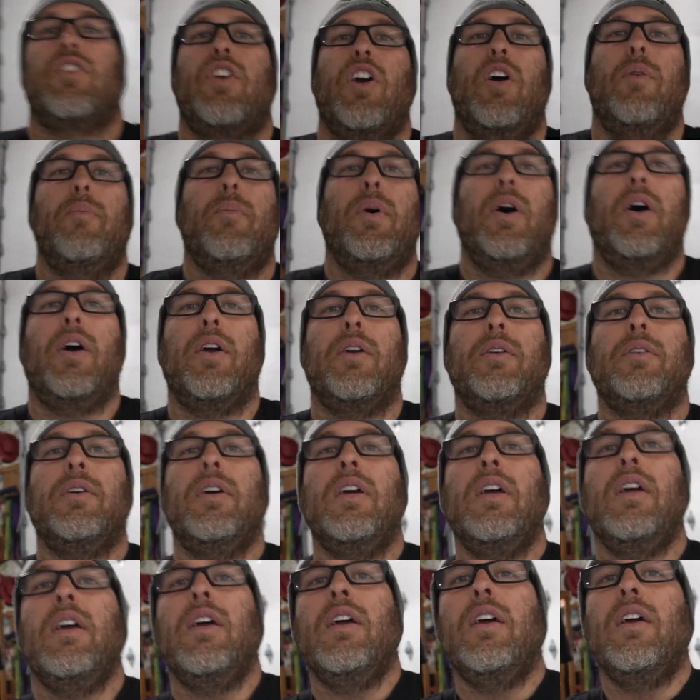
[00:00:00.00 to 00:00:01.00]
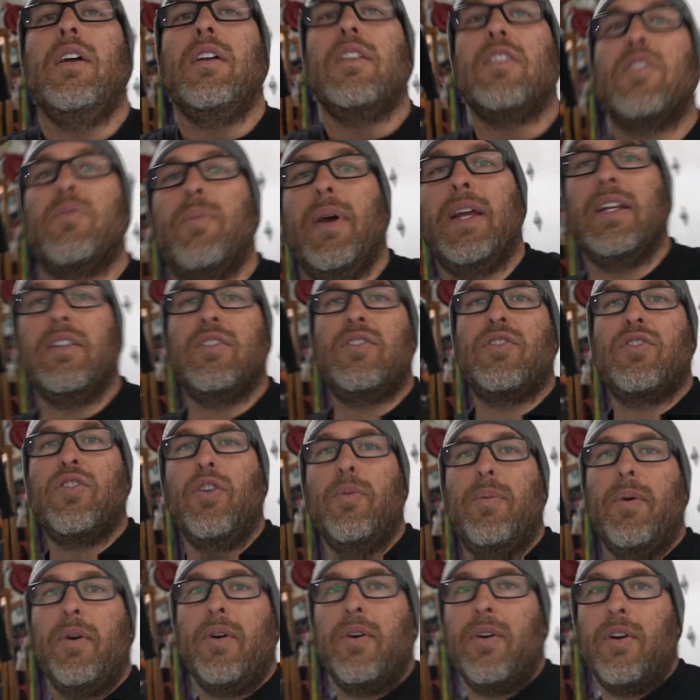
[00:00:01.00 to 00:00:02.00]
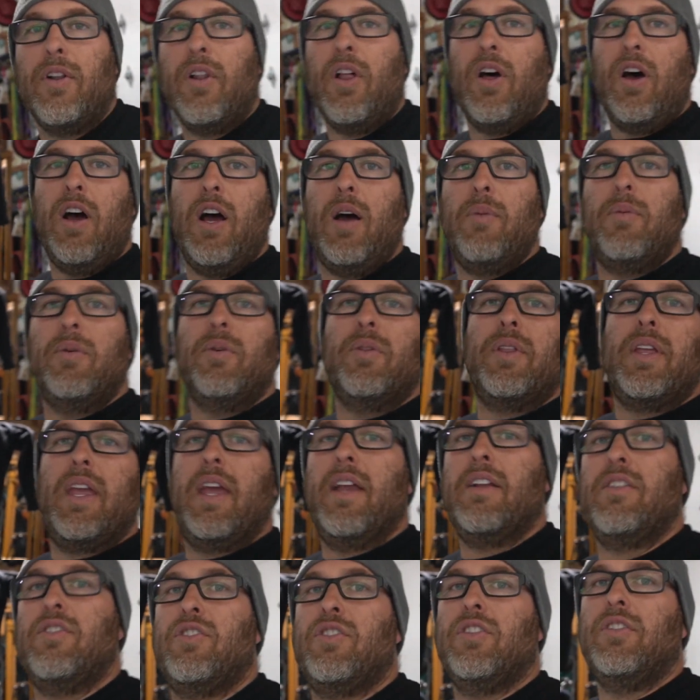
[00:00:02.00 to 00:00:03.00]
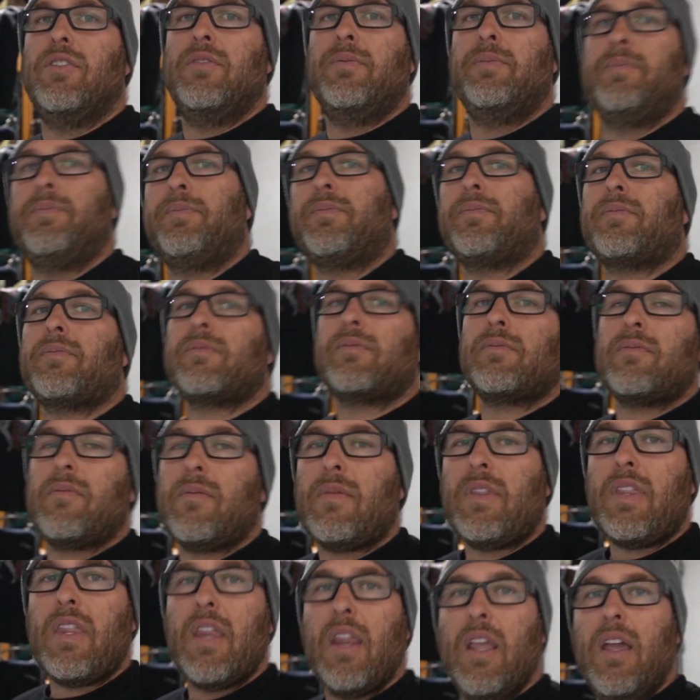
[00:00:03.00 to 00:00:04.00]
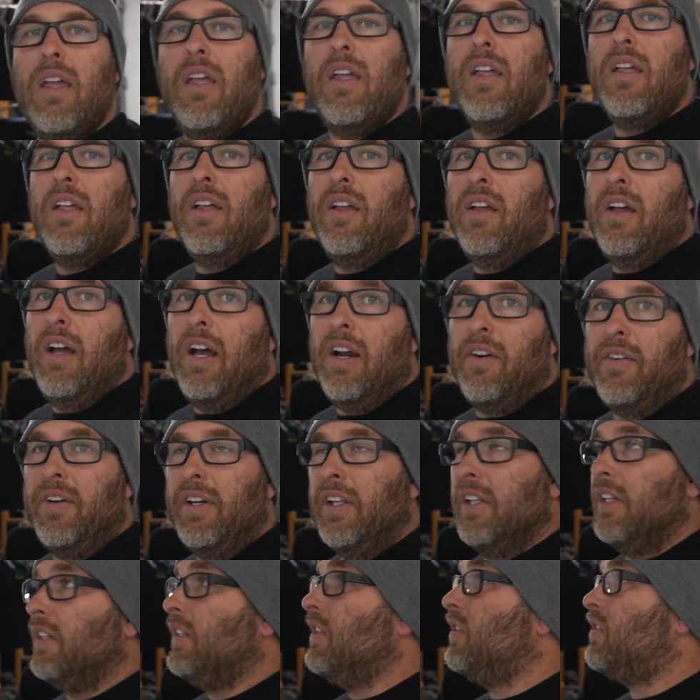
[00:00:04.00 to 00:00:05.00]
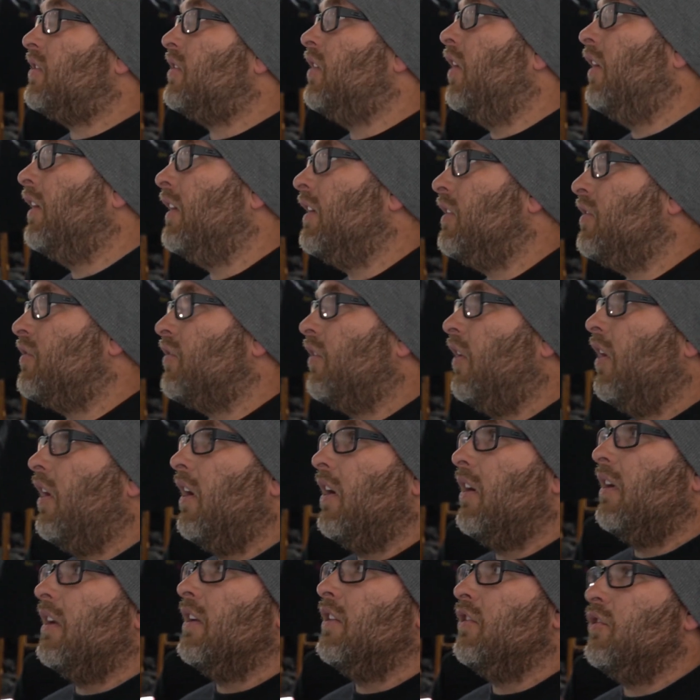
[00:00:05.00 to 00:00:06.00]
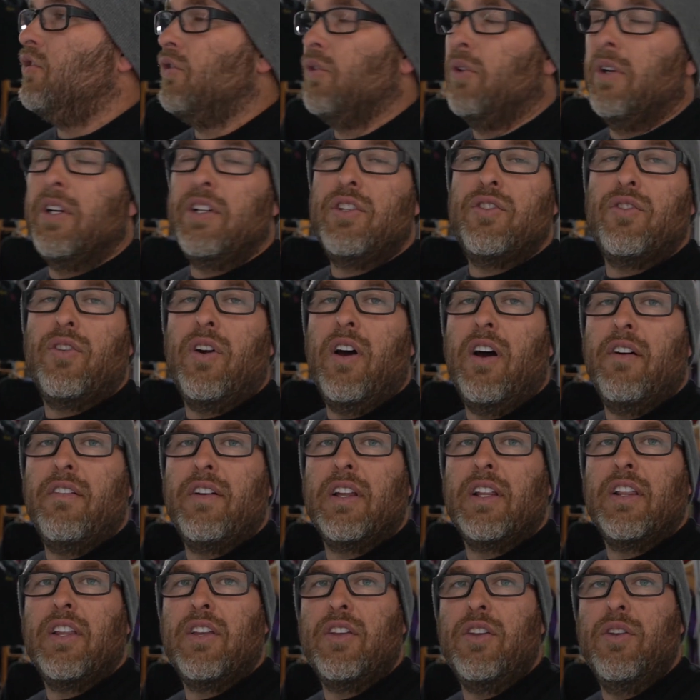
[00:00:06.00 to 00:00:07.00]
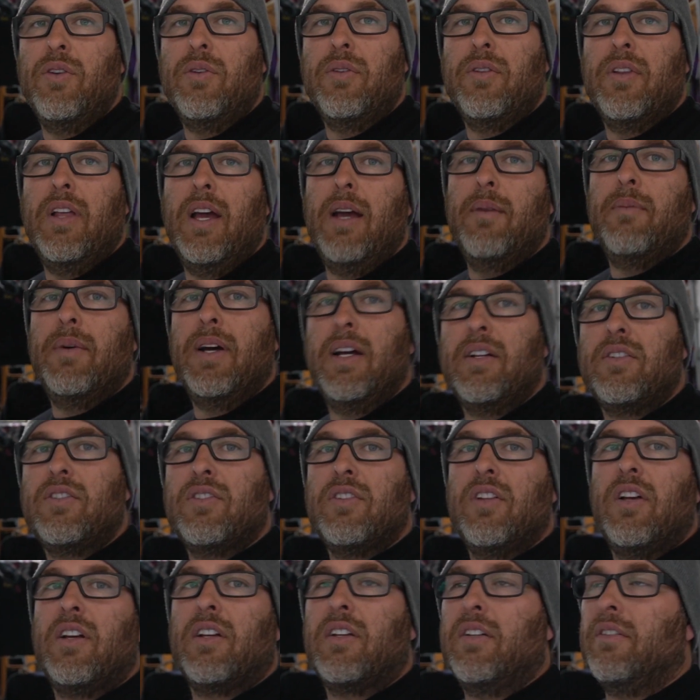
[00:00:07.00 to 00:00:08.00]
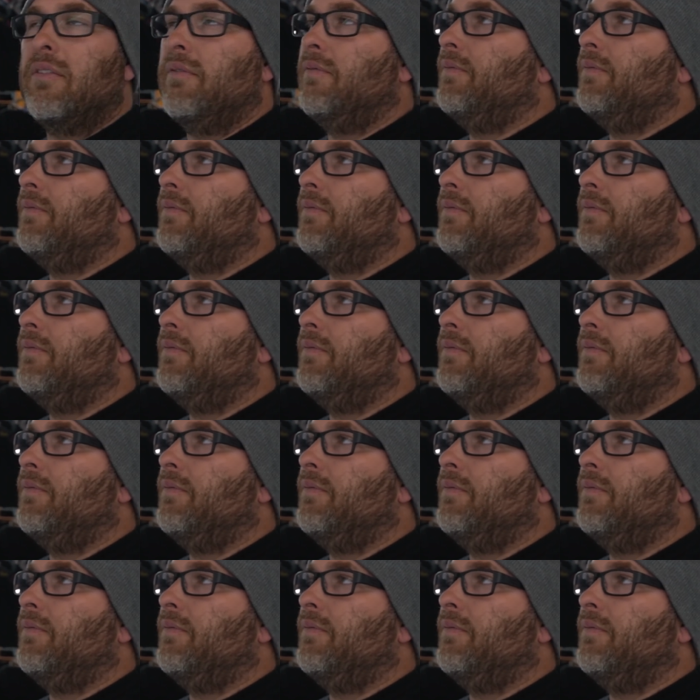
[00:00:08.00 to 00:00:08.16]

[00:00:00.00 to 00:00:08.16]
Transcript: combo. It's been super reliable, the engine. I really just don't enjoy driving the ute that much. Like,